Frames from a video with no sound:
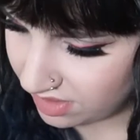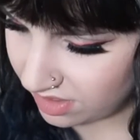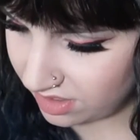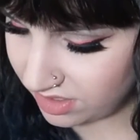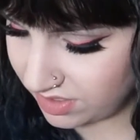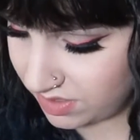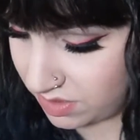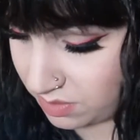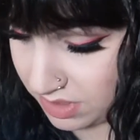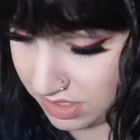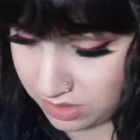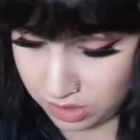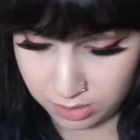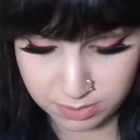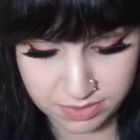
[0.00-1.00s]
Also,
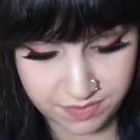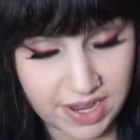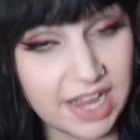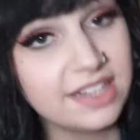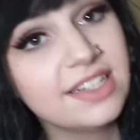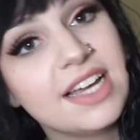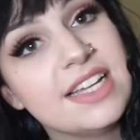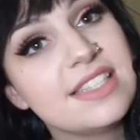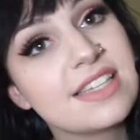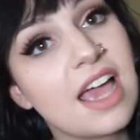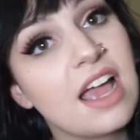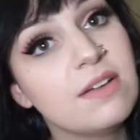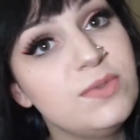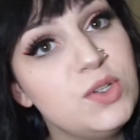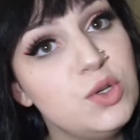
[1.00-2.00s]
in terms of highlights, I
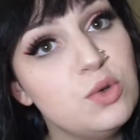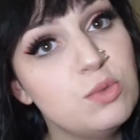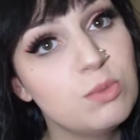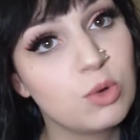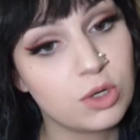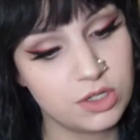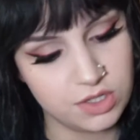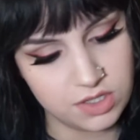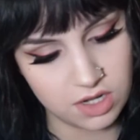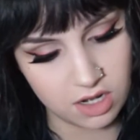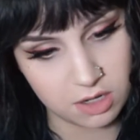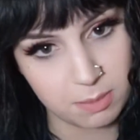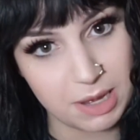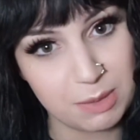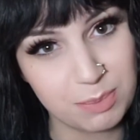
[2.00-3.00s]
have two more to
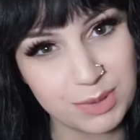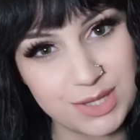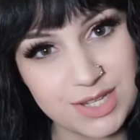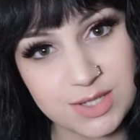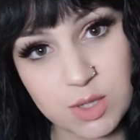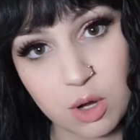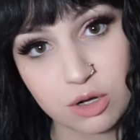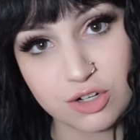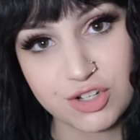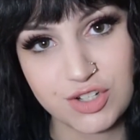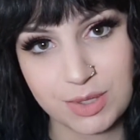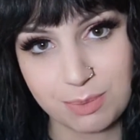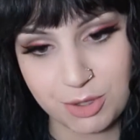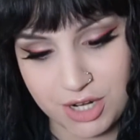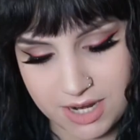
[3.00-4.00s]
talk about, but these are
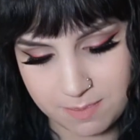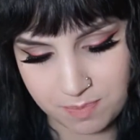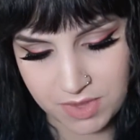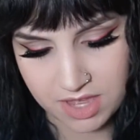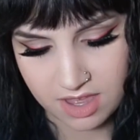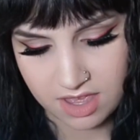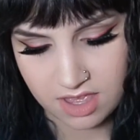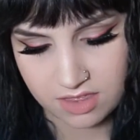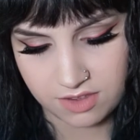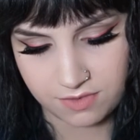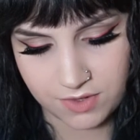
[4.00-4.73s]
shimmery. The